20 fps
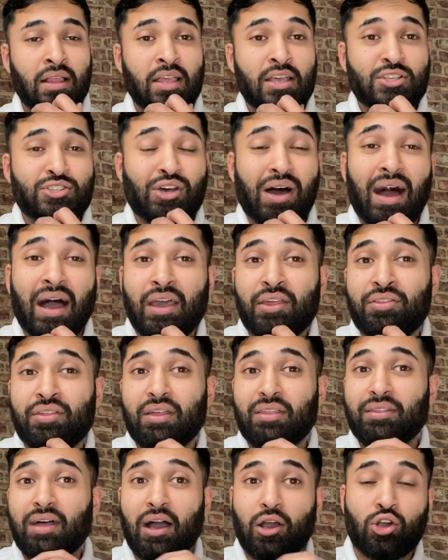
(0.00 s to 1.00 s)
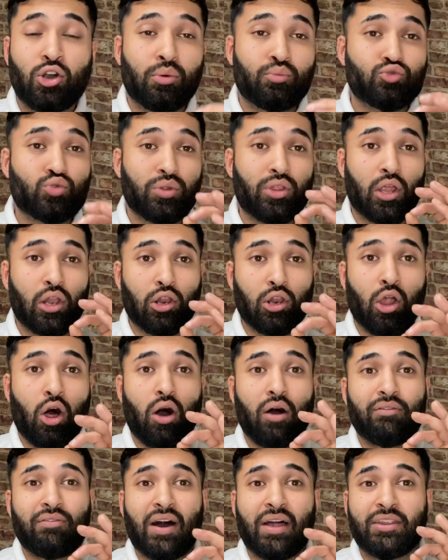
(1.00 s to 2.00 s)
So I think that comes with a
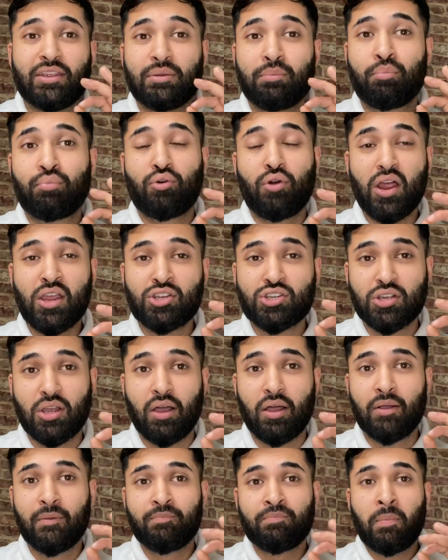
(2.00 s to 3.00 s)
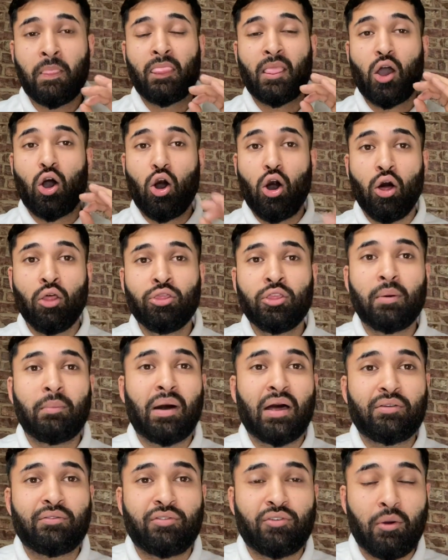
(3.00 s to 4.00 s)
lot of added pressure on the
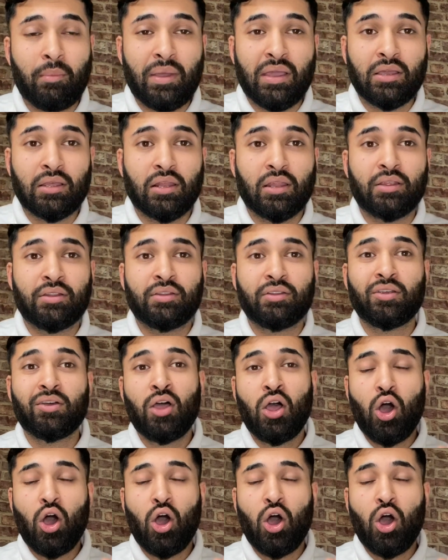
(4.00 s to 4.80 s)
man from England,